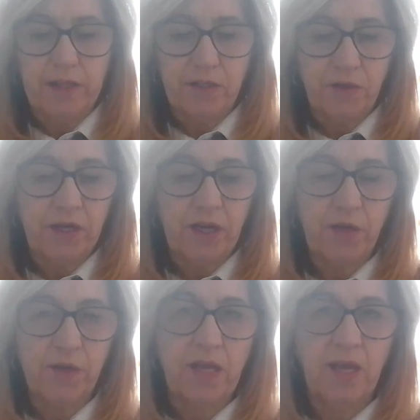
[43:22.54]
your headstone, you
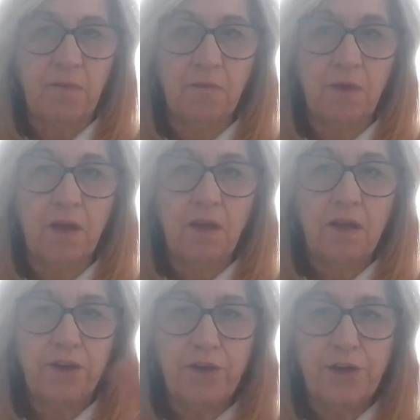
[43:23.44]
got your name
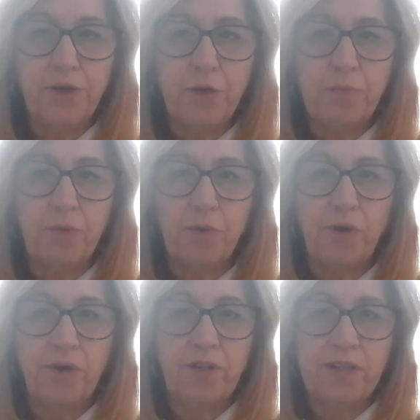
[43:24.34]
and the year you were
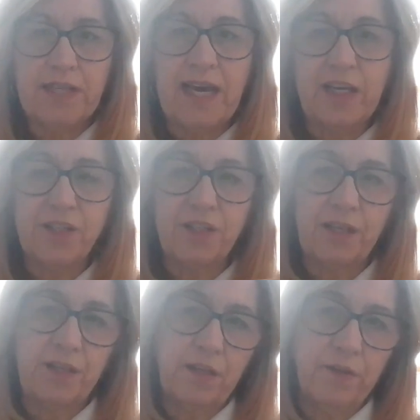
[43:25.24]
born, the dash,
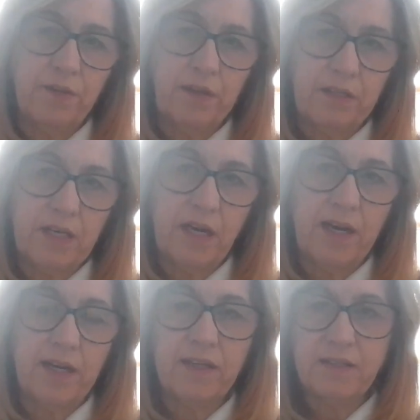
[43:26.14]
and then the year that you
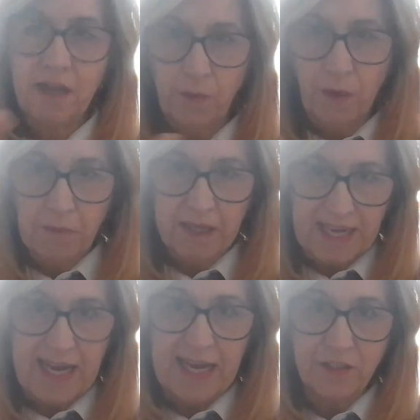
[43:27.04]
died. I, I want my
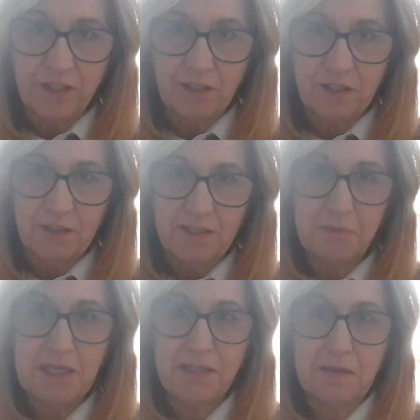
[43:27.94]
dash
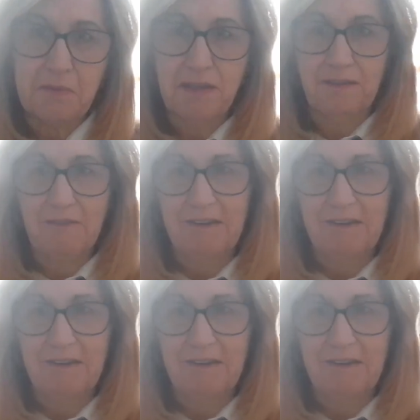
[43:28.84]
to mean something,